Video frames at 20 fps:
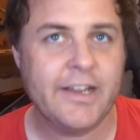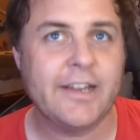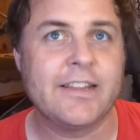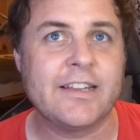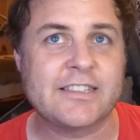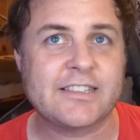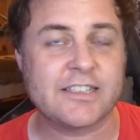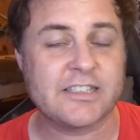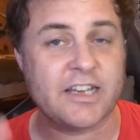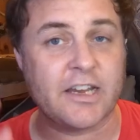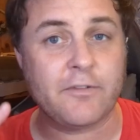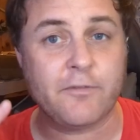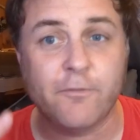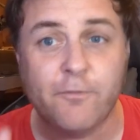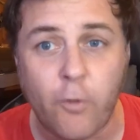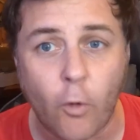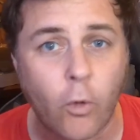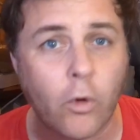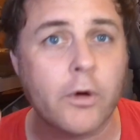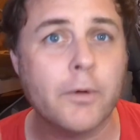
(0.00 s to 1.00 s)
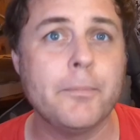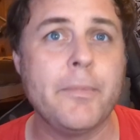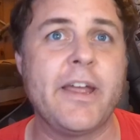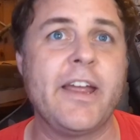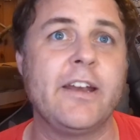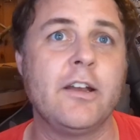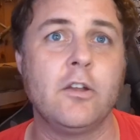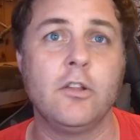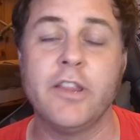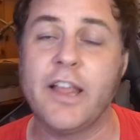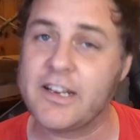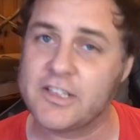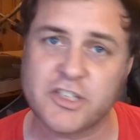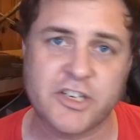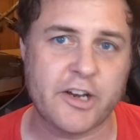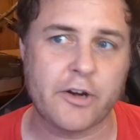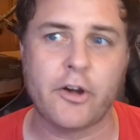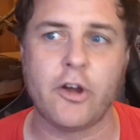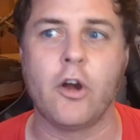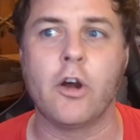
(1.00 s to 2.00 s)
This is a 4 mana
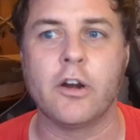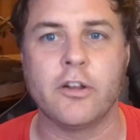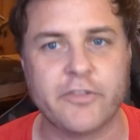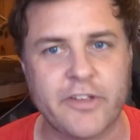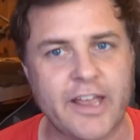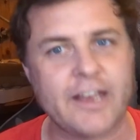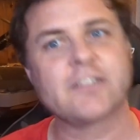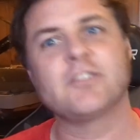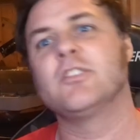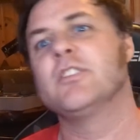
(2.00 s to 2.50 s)
legendary artifact,